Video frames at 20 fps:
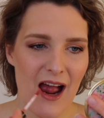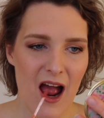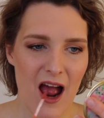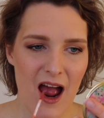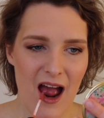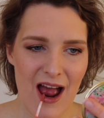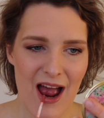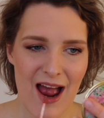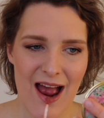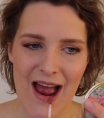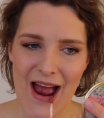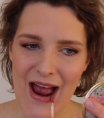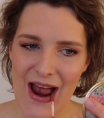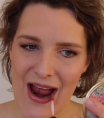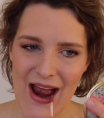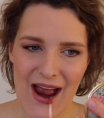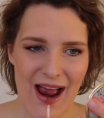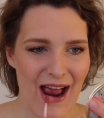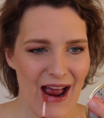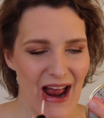before
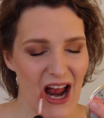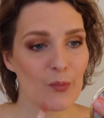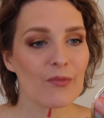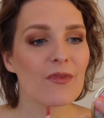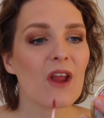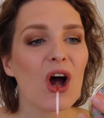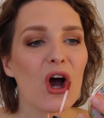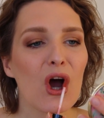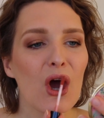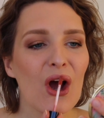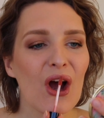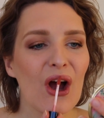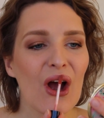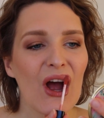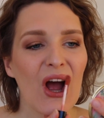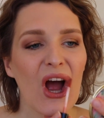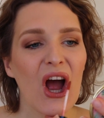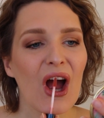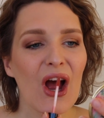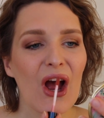we move on to
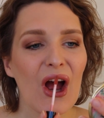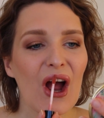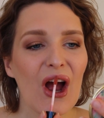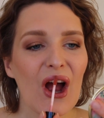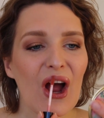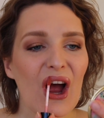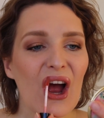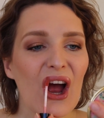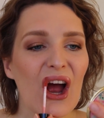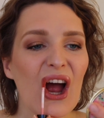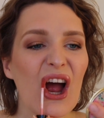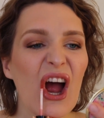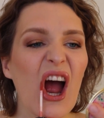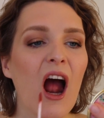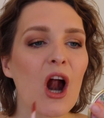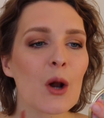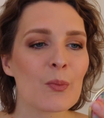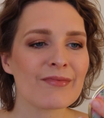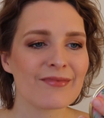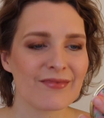the last step,
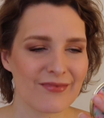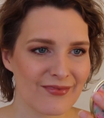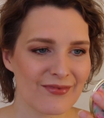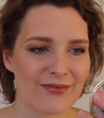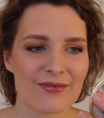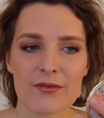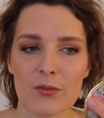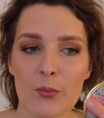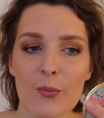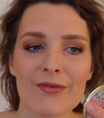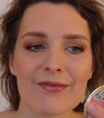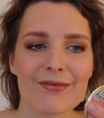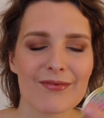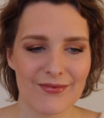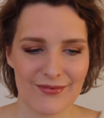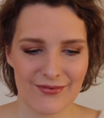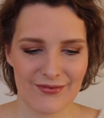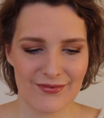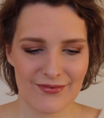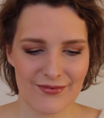which
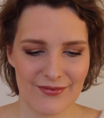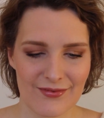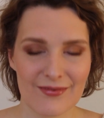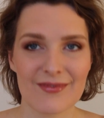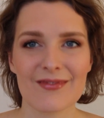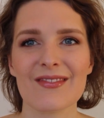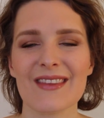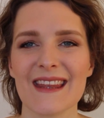is to